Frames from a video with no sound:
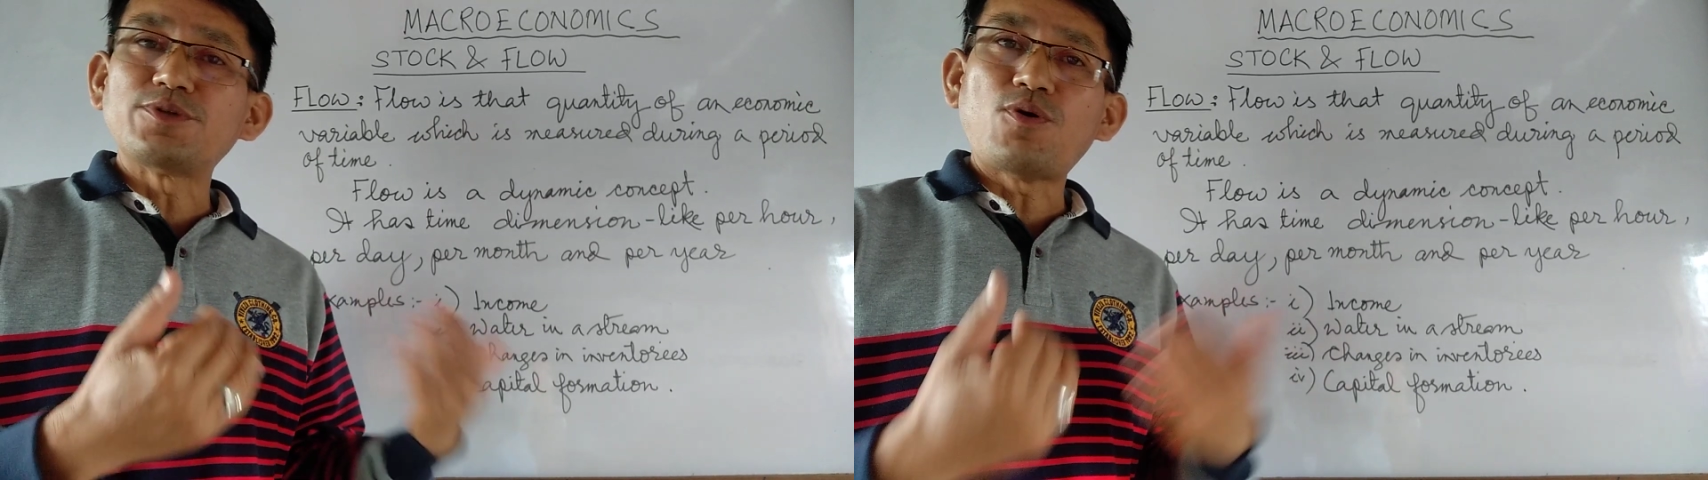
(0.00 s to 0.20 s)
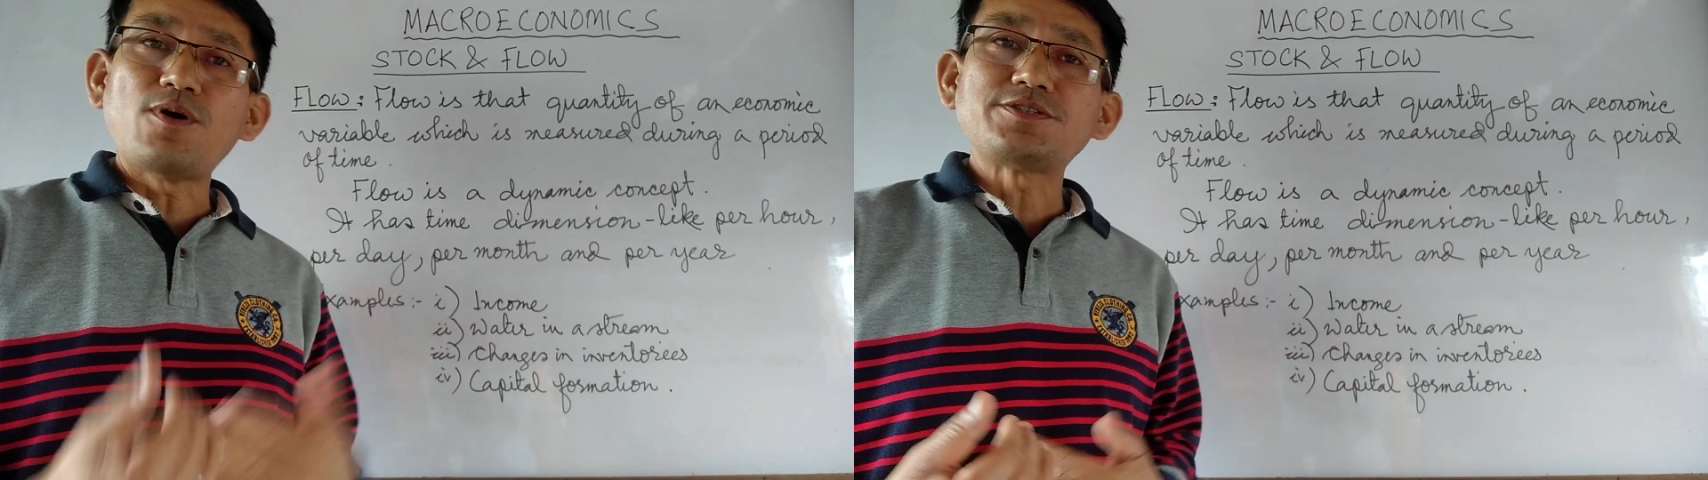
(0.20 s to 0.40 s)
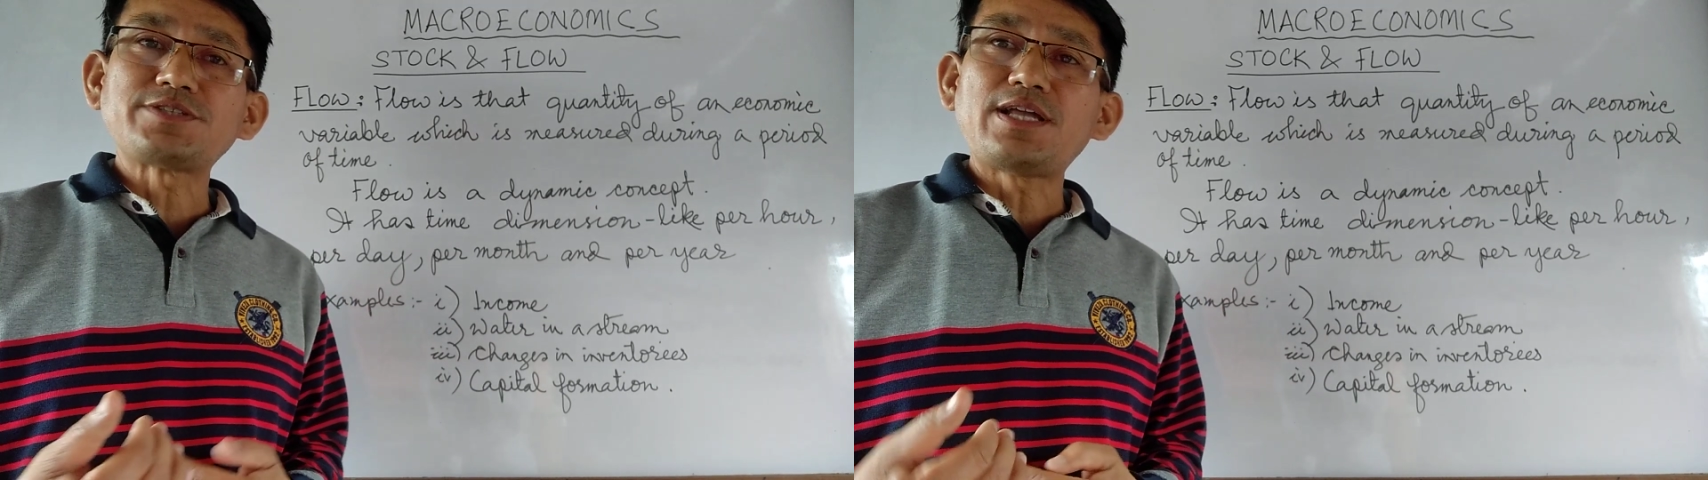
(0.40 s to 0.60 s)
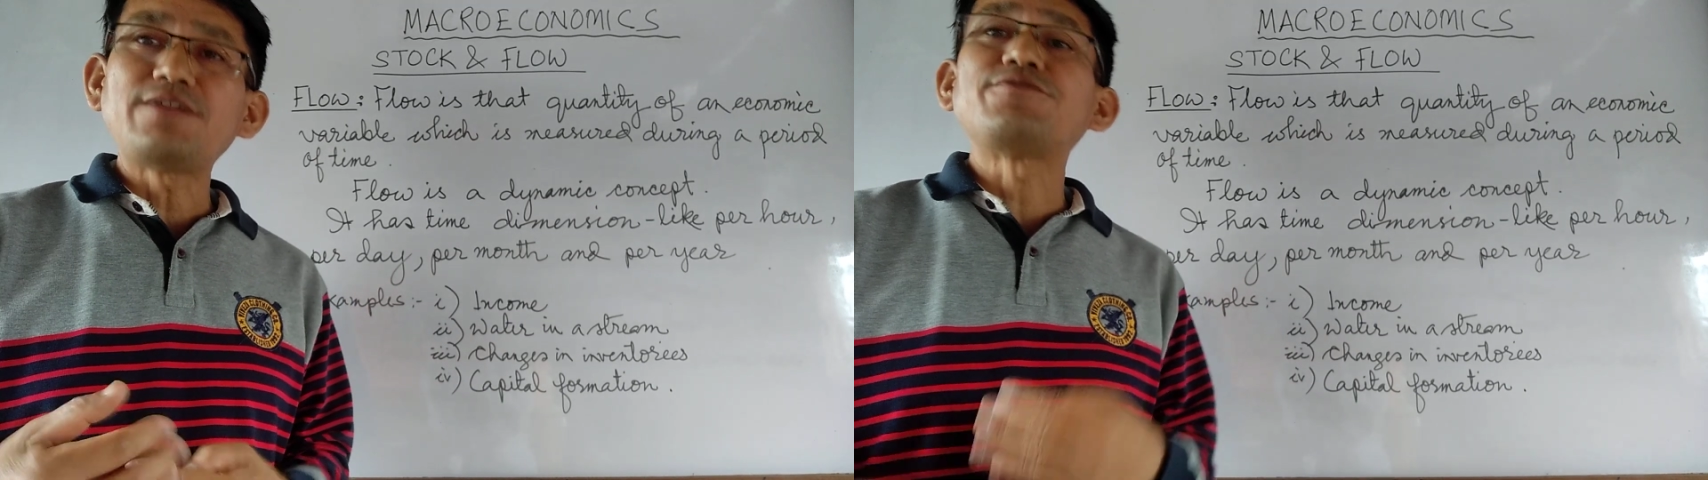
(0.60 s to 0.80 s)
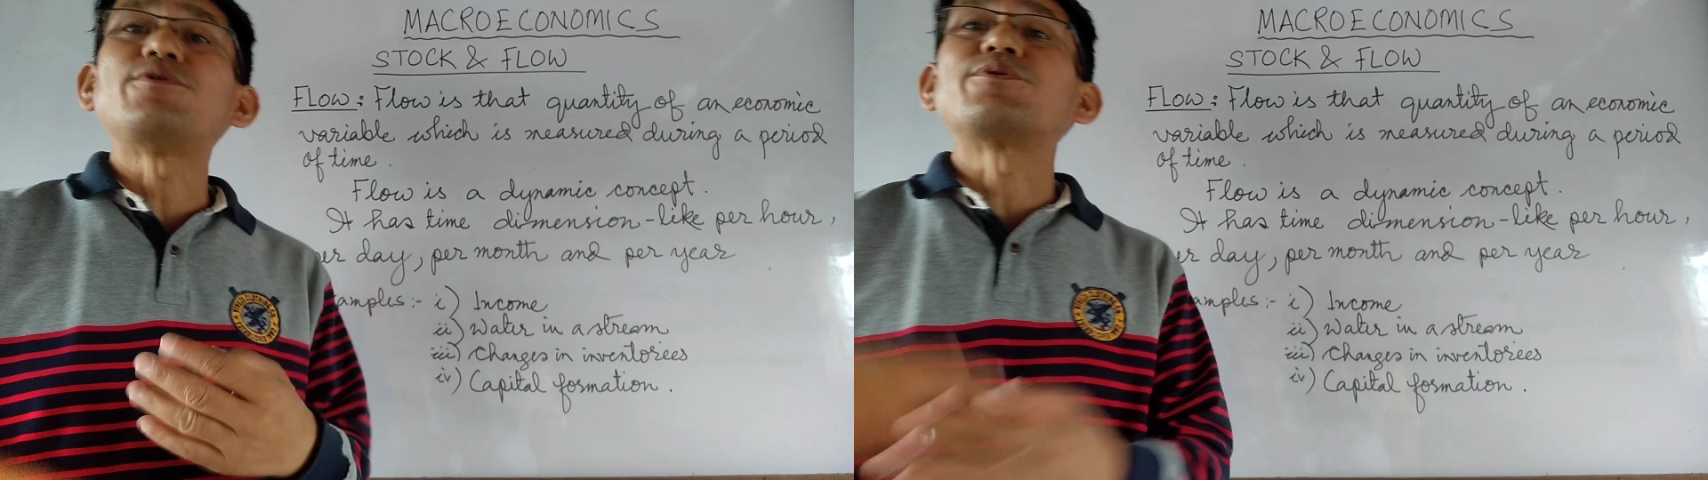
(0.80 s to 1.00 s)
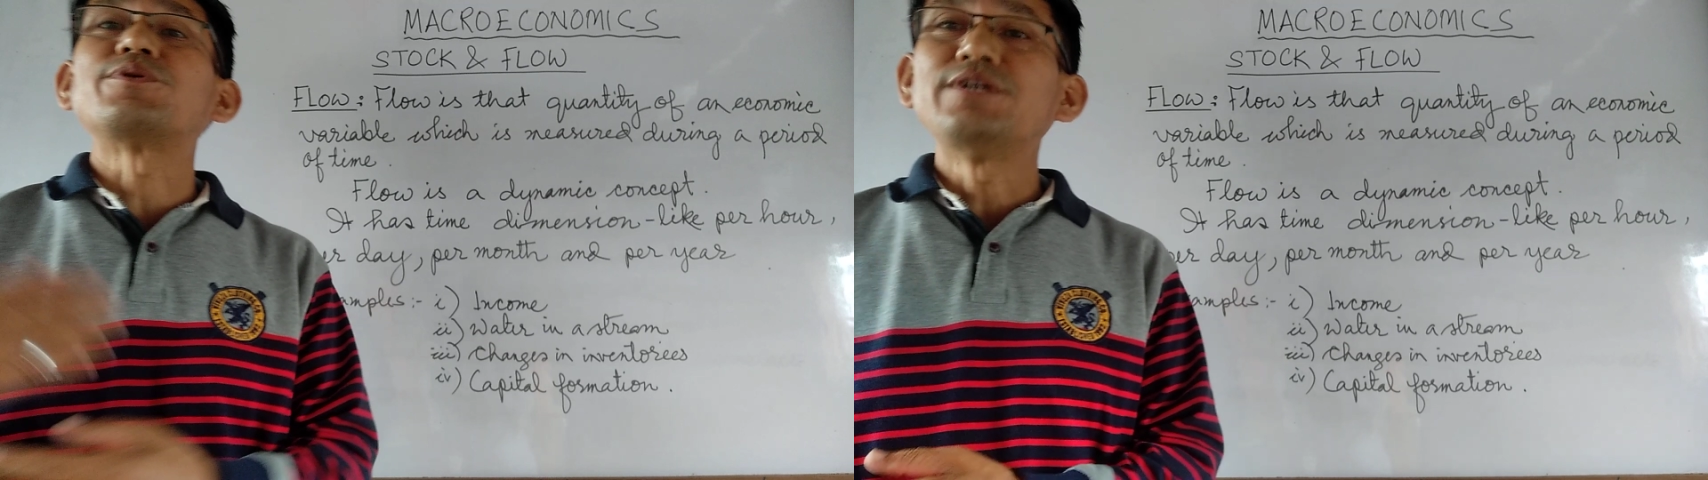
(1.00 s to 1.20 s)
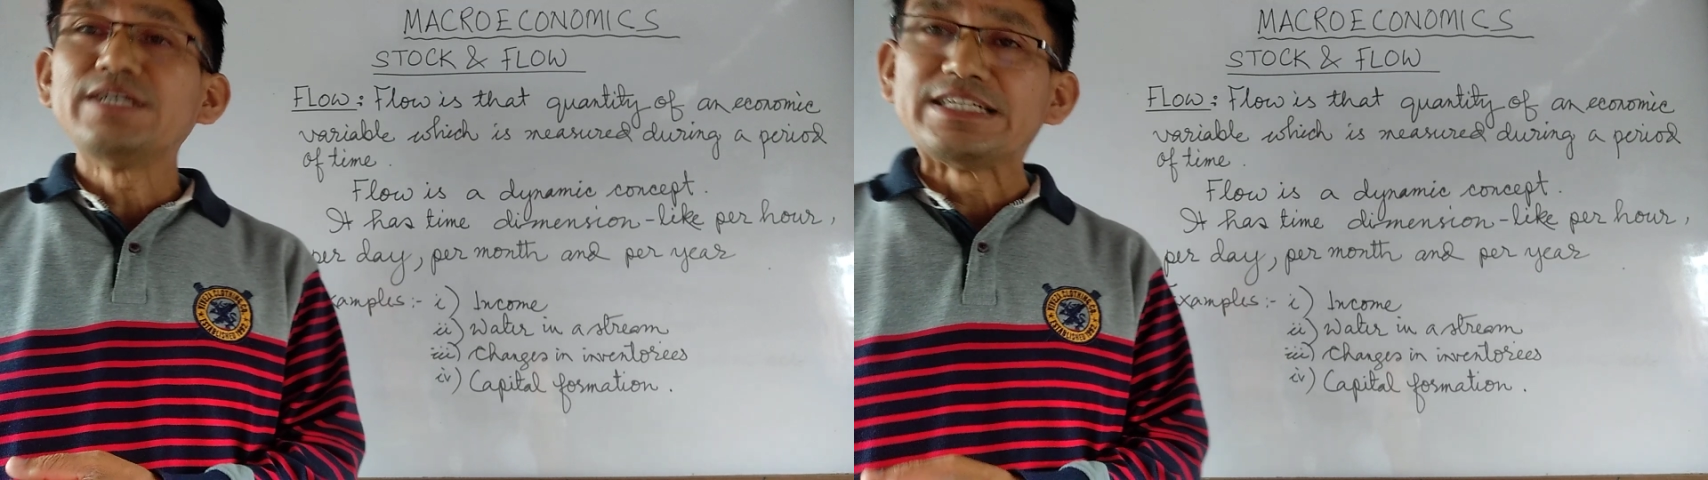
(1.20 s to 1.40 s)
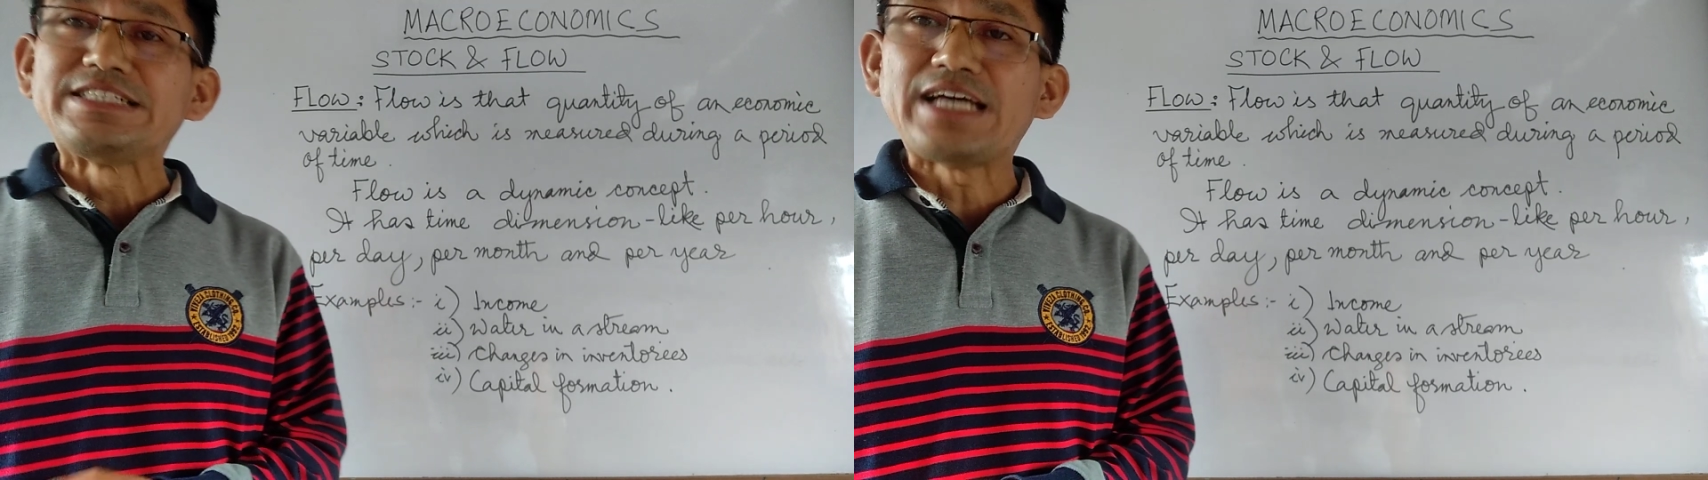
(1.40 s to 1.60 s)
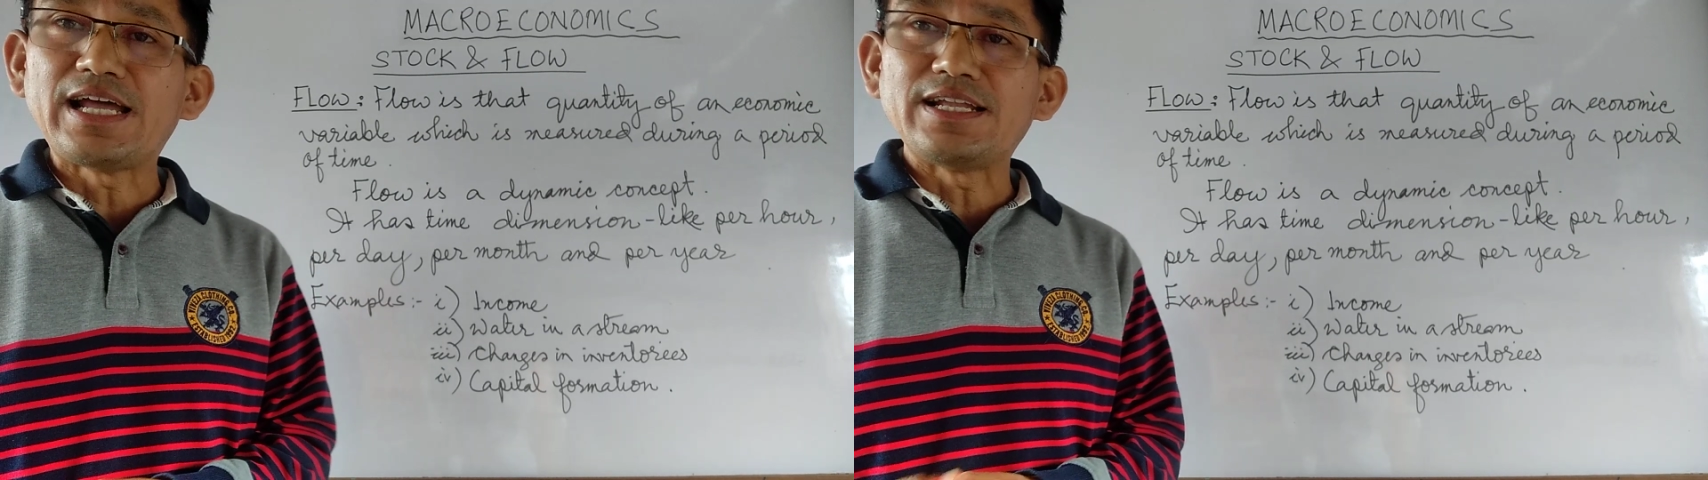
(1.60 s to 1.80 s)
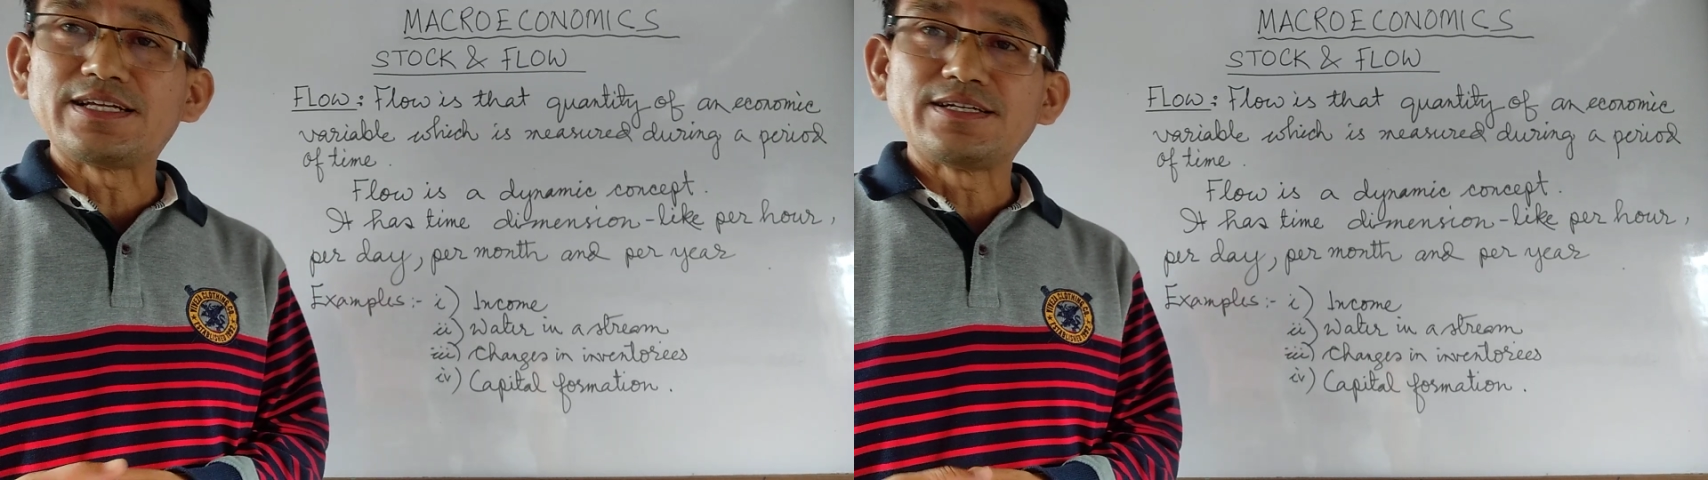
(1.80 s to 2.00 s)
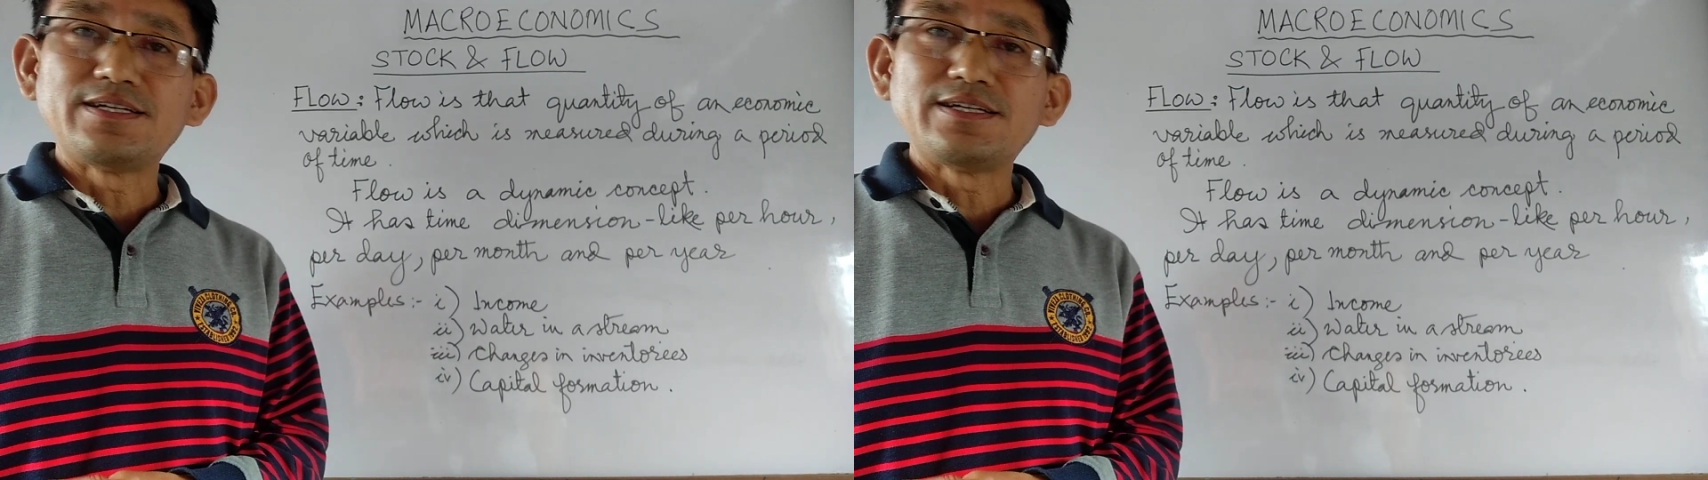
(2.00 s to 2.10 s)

wholesale for retailing.